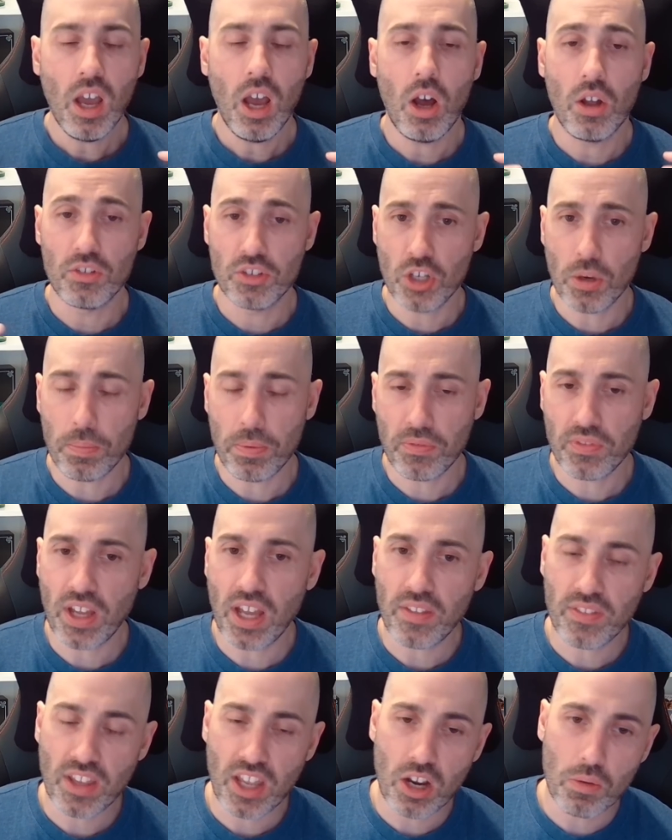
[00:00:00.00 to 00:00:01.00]
On top of
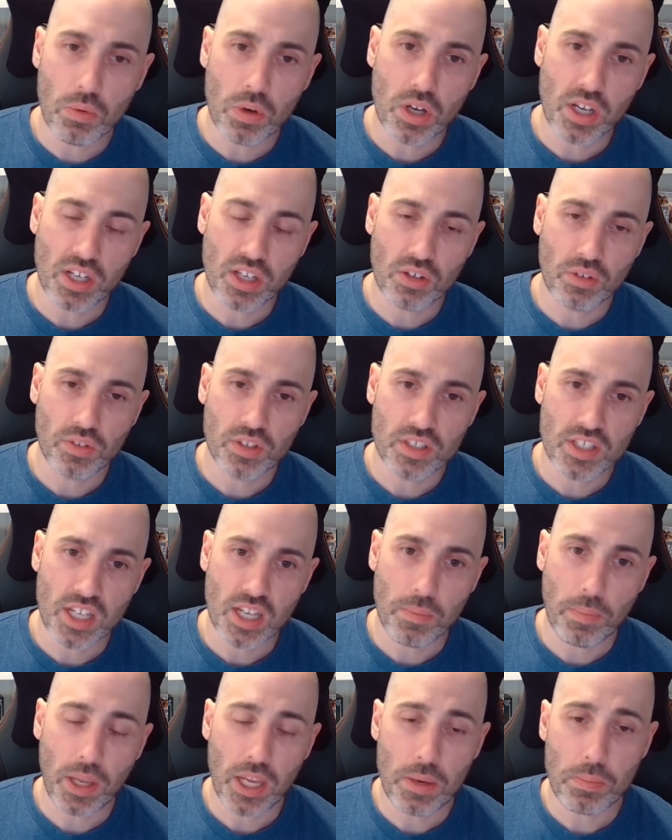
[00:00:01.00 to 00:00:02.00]
that, they are working on the
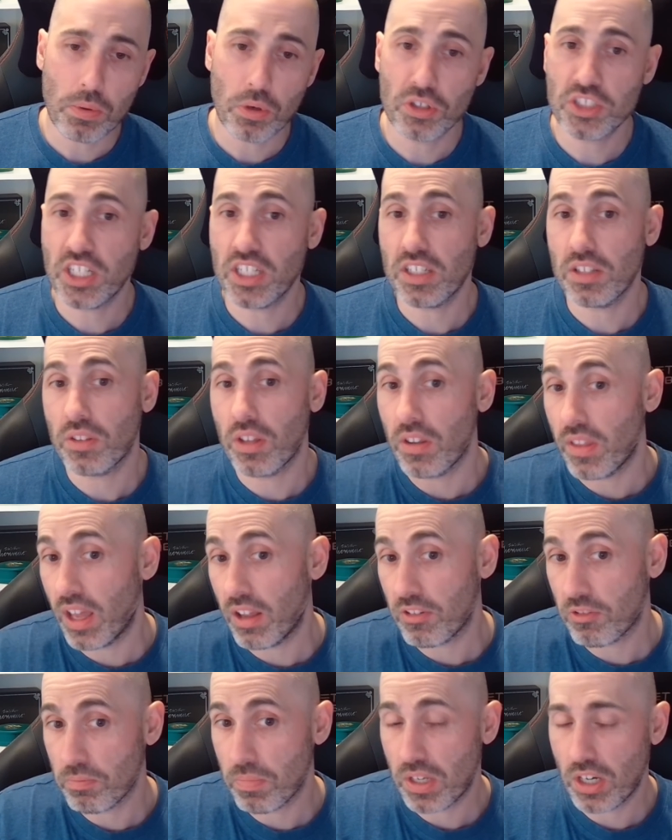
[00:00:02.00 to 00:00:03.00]
DMP project, although there
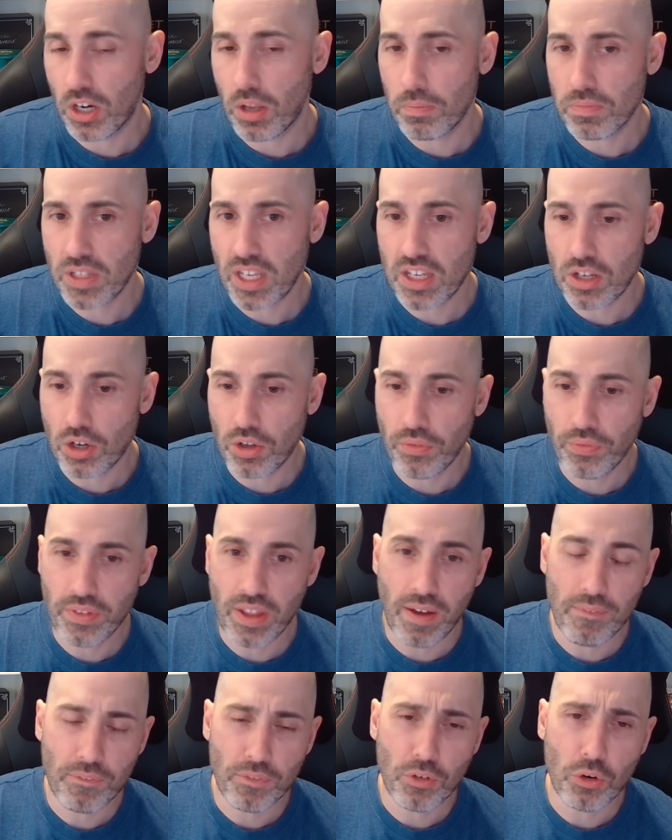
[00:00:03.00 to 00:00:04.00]
hasn't been an update on
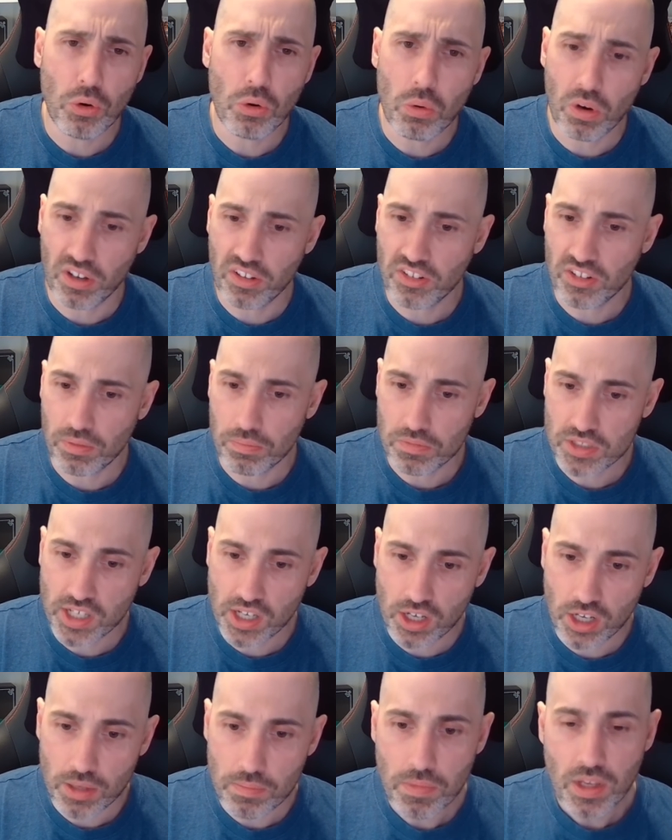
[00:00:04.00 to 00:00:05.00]
that for quite some
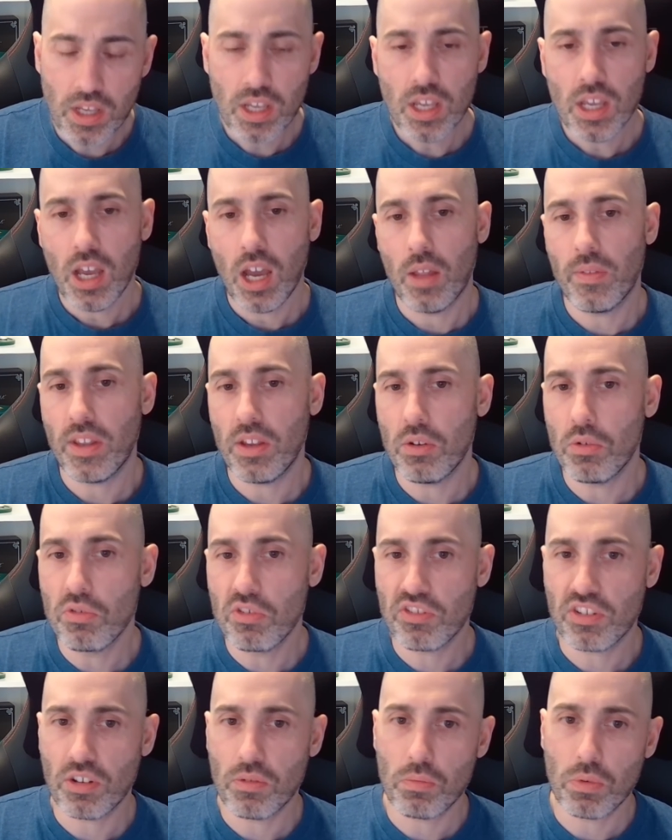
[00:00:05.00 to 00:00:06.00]
time. And they
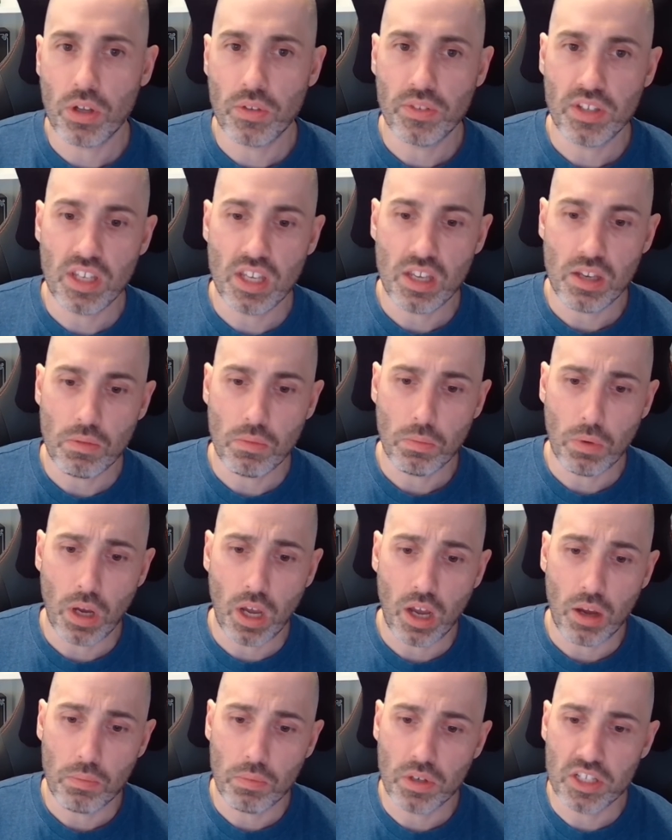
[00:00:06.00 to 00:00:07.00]
also run the
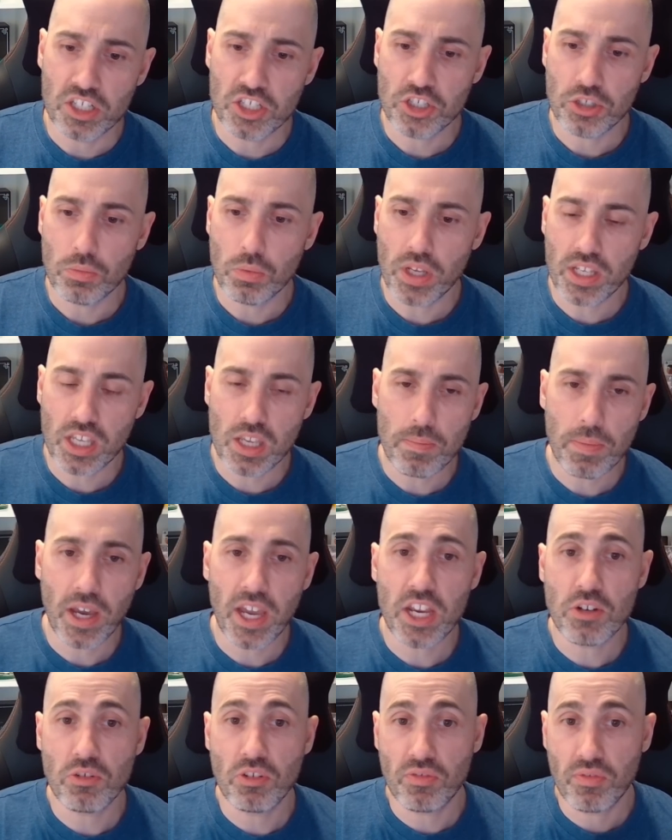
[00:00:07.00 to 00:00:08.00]
Luin Shu wiki
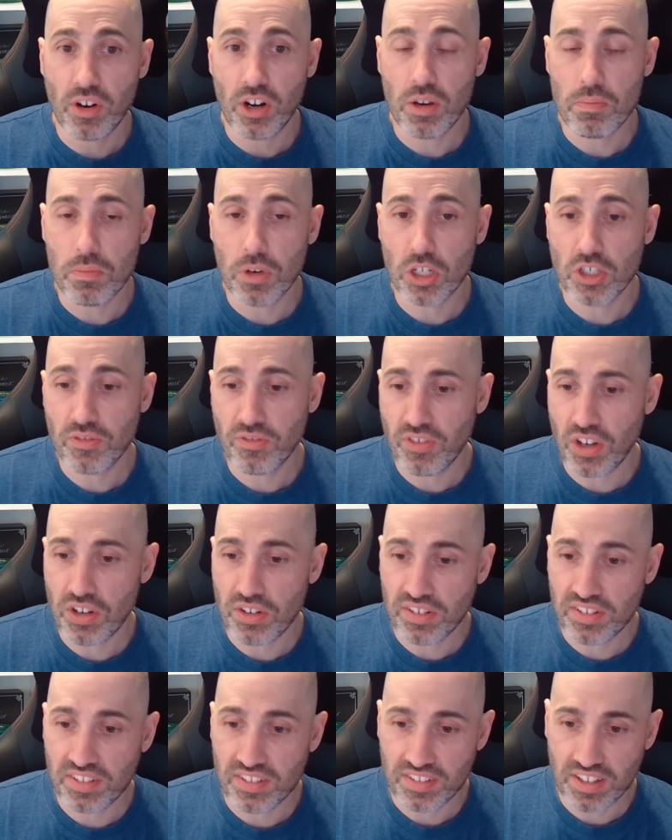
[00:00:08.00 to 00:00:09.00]
page, which very much
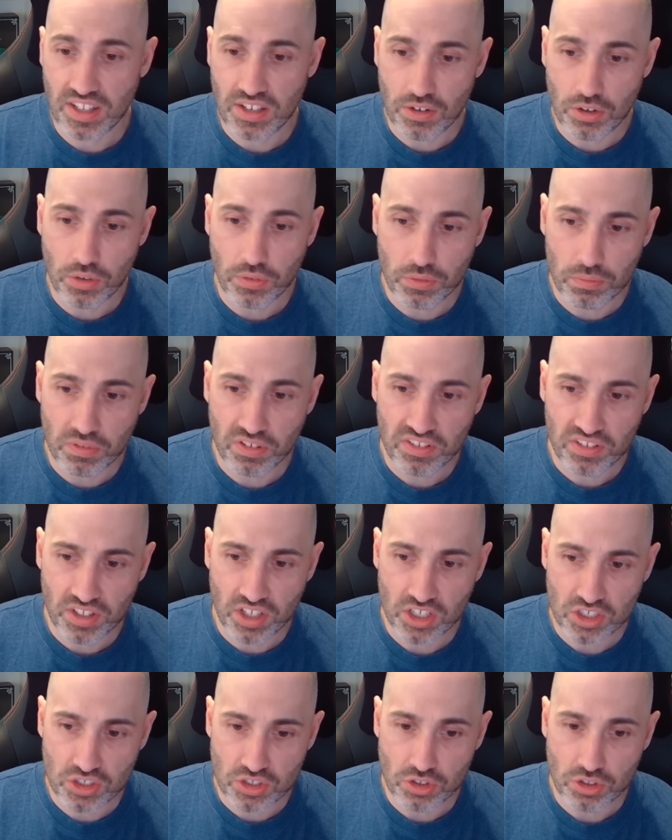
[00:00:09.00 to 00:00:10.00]
focuses in on the
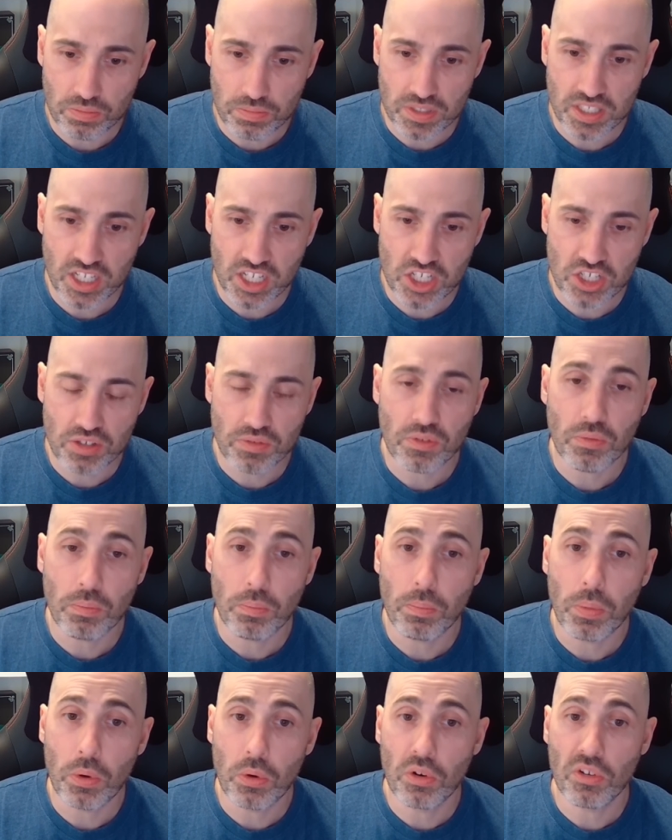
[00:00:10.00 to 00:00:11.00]
research and documentation of the
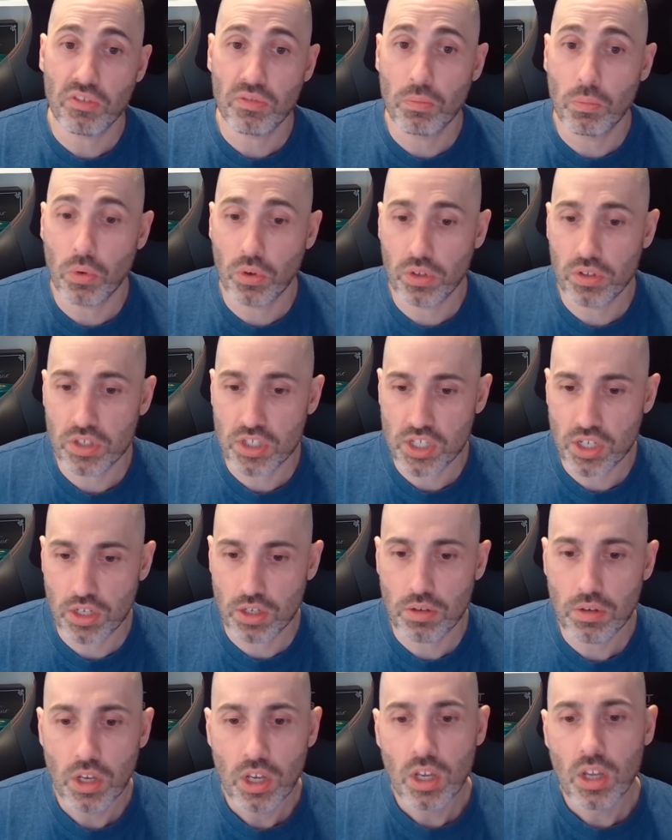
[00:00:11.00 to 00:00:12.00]
ports from 1 and
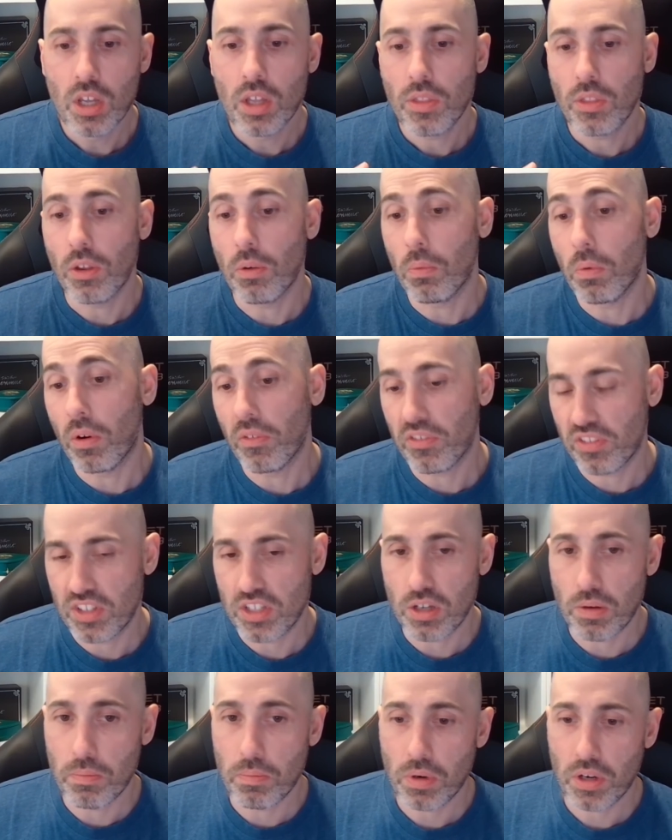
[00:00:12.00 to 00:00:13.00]
2 that obviously
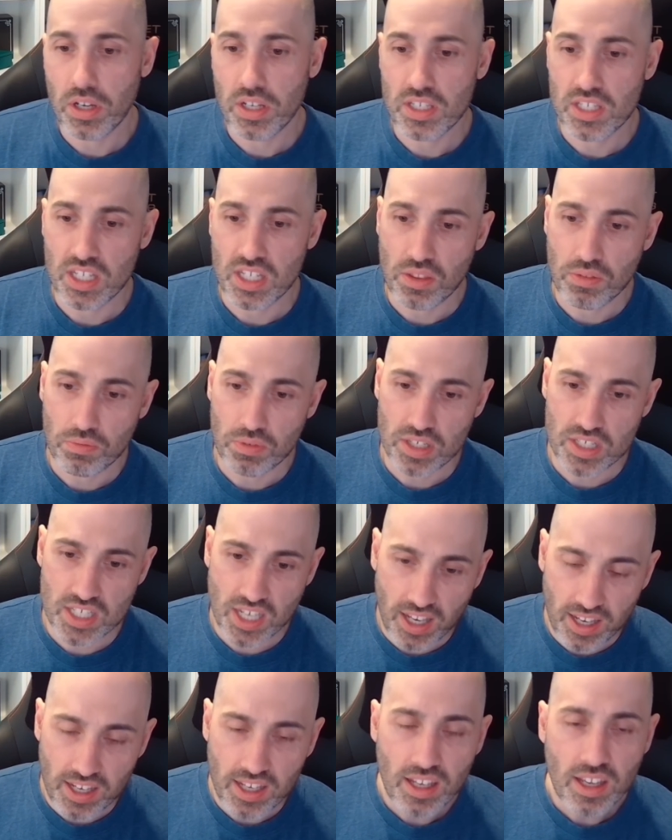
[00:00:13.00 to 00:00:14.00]
done by
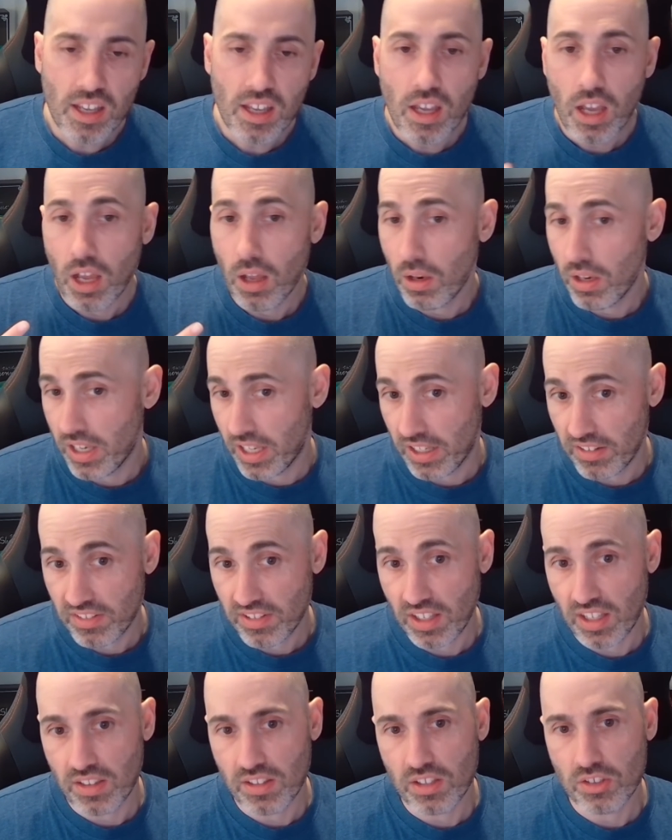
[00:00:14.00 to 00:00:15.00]
D3T. Links
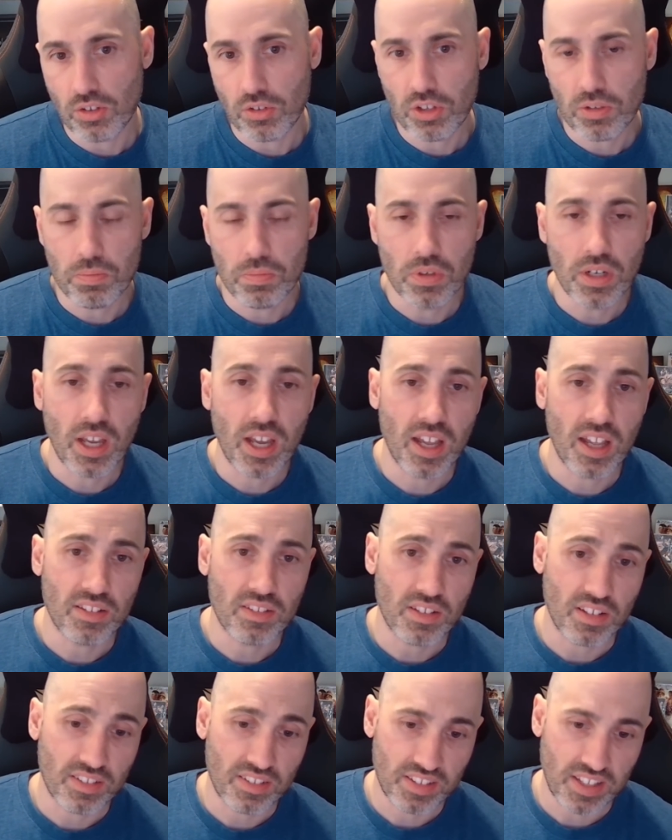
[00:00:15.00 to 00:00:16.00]
in the document, as
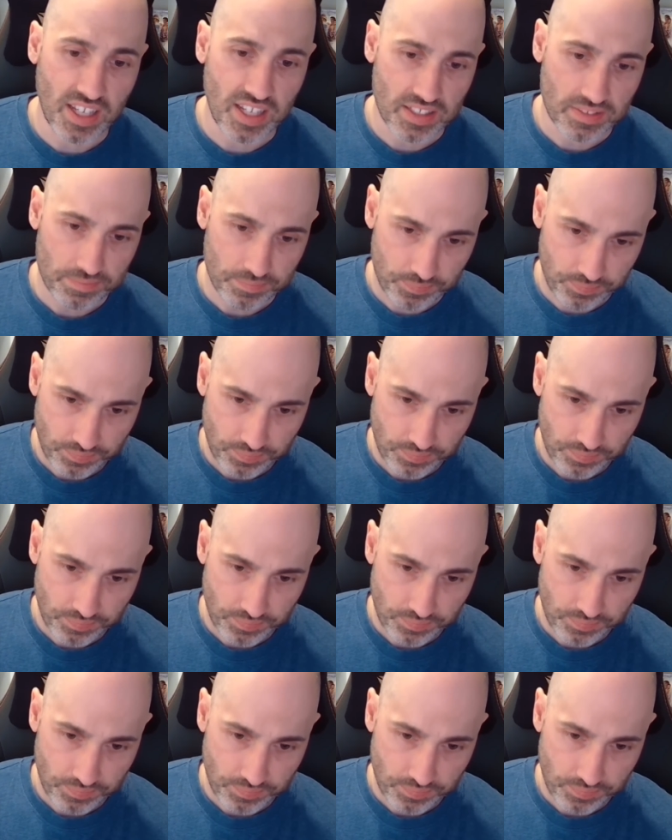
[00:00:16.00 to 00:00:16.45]
I said.